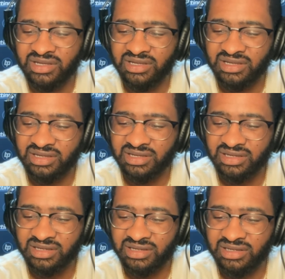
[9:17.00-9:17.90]

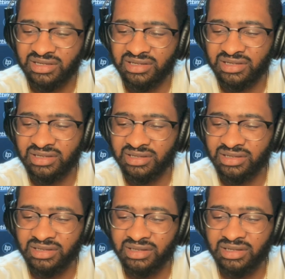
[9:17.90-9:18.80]
Nobody speaks.